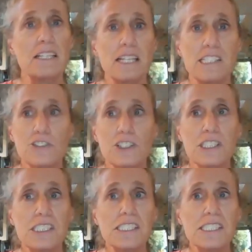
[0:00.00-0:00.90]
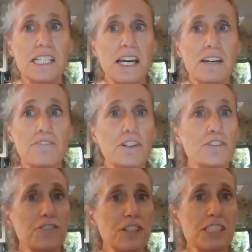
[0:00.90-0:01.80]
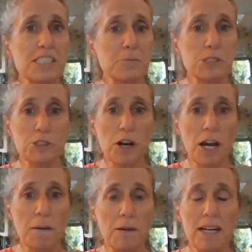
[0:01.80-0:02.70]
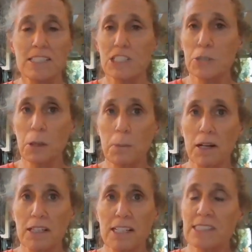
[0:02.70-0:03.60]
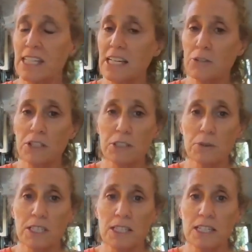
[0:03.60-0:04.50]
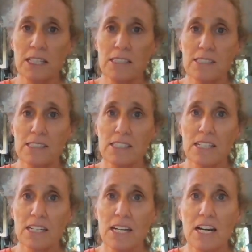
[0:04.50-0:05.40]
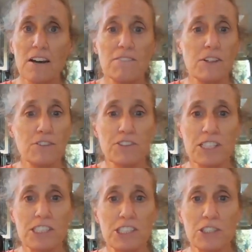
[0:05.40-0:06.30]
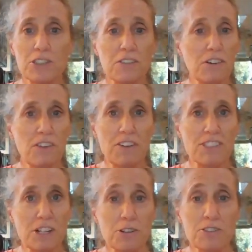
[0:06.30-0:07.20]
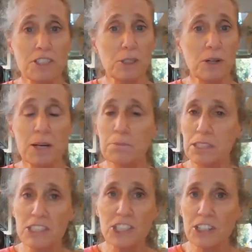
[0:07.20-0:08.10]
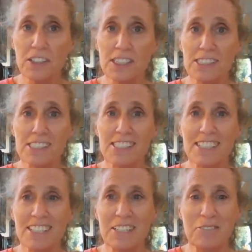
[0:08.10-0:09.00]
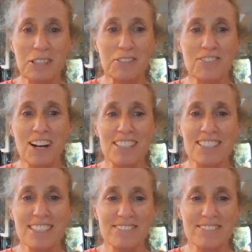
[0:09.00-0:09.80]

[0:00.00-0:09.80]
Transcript: Thanks for listening today. Feel free to subscribe to my podcast, Angry at the Right Things. Feel free to leave a 5-star review and please share this with a friend.